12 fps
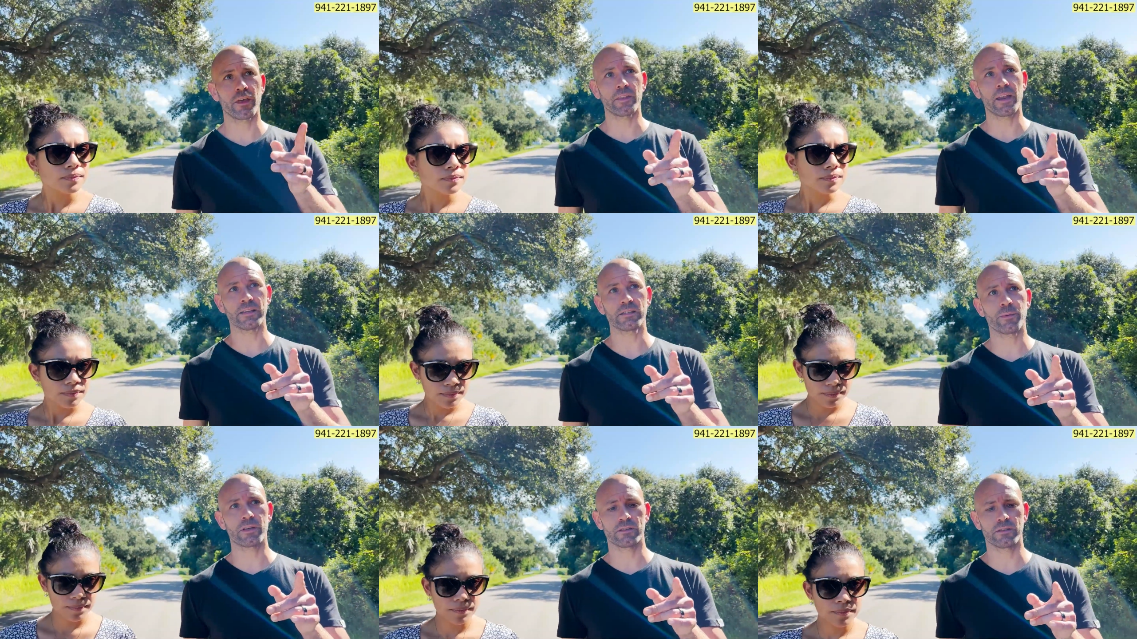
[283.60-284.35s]
Speaker 1: thing that has to
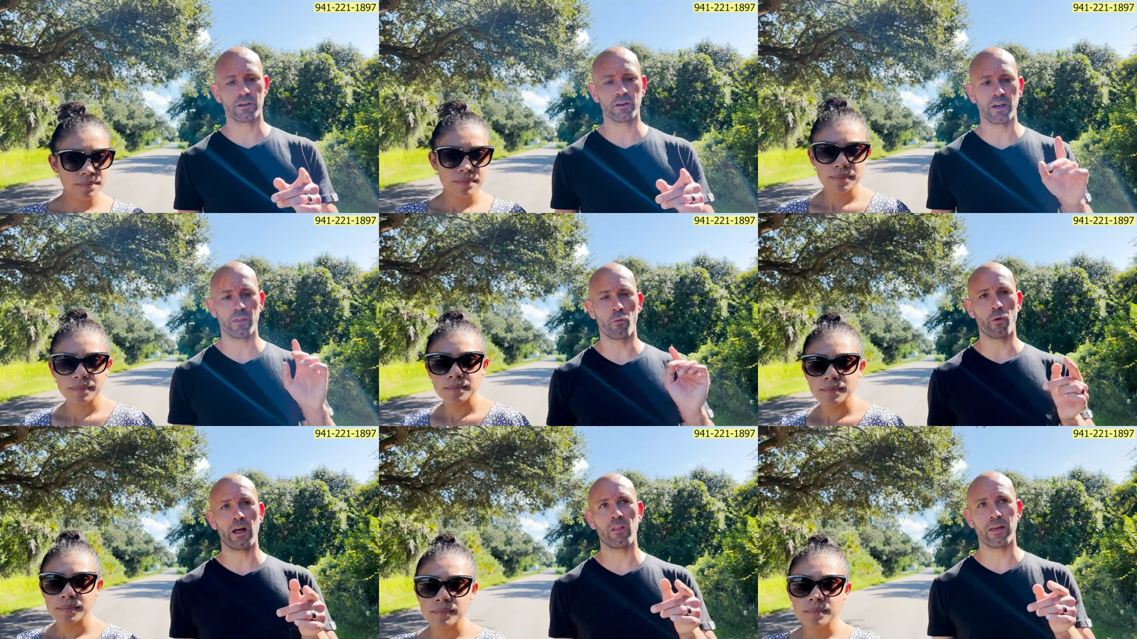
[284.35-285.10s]
be considered on the
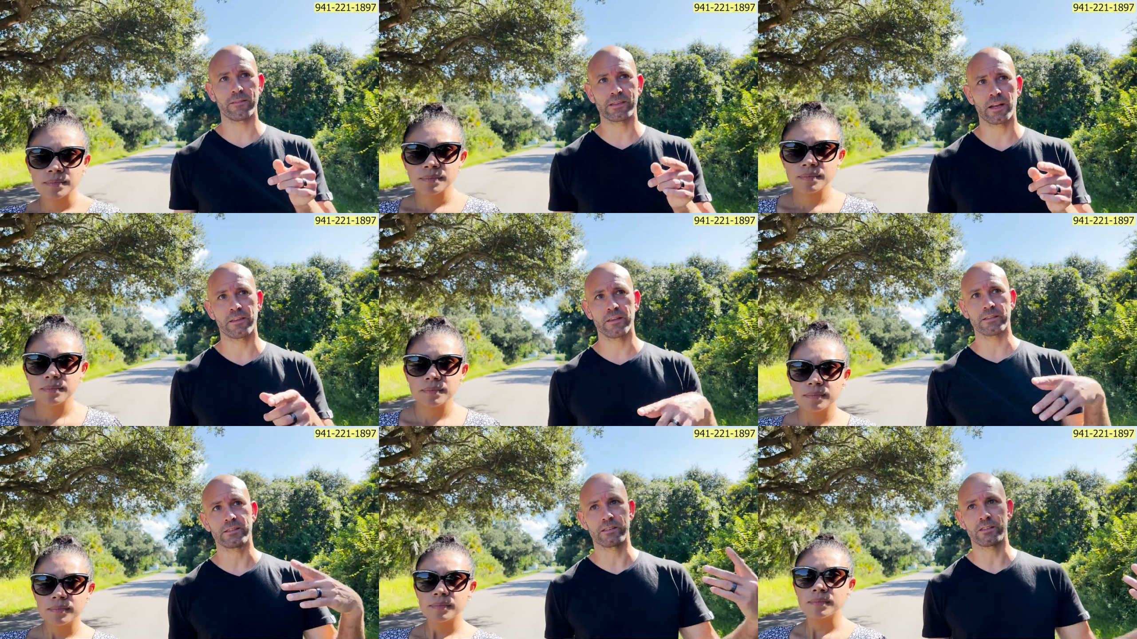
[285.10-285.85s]
wildlife side of
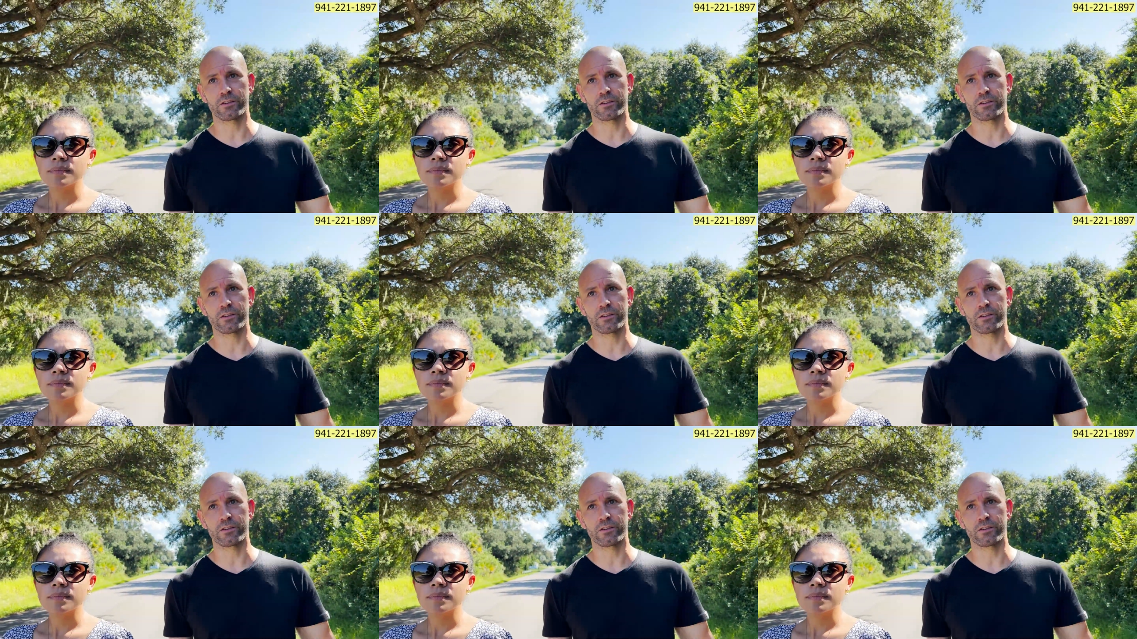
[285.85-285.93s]
things is